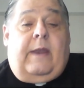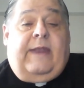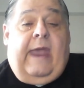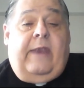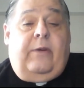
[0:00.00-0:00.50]

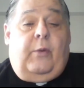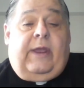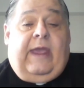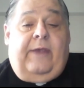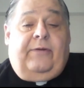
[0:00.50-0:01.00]
Daniel would
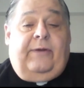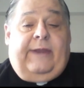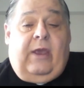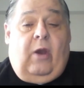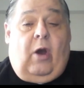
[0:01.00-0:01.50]
occasionally
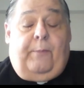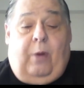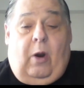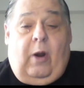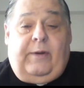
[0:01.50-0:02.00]
take on
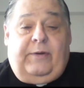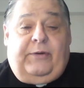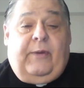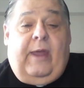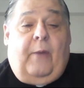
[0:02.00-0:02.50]

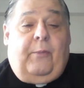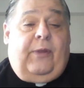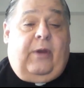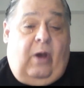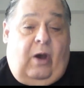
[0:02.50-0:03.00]
partners to help with
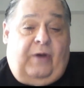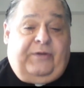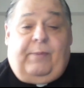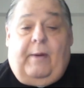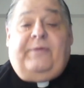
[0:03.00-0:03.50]
the cost
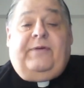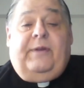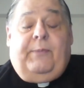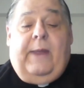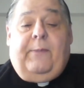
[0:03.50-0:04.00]
of publishing
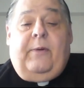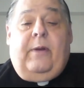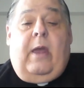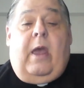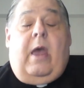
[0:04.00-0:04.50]
the paper,
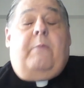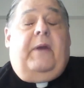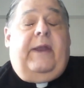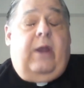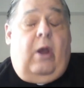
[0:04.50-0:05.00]

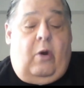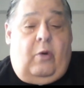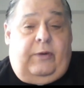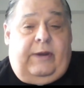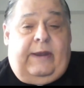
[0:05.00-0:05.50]
but he
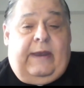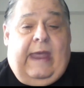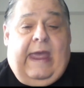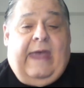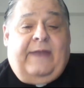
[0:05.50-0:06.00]
owned it
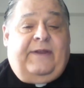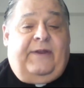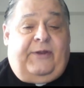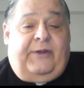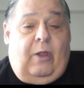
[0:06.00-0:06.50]
as a
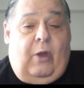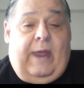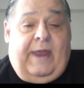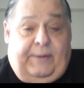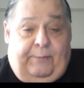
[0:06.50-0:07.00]
solo
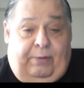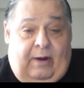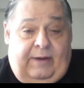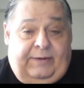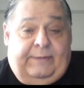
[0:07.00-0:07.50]

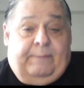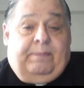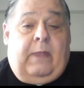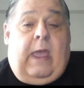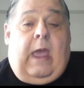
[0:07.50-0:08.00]
enterprise.
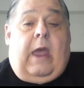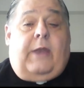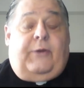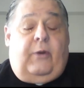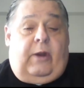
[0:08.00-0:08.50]

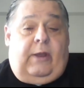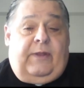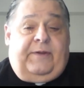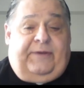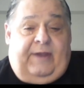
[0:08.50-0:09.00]
During
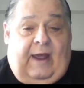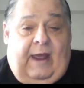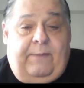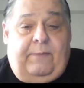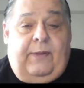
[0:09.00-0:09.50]
this
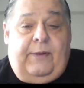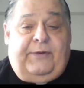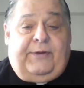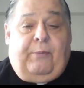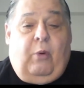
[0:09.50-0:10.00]
time, he
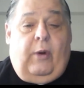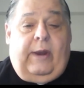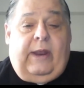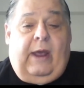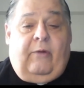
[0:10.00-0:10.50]
was
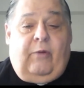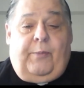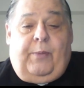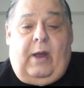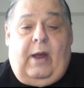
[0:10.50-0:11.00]
supporting a
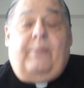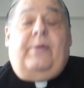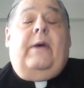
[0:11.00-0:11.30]
group of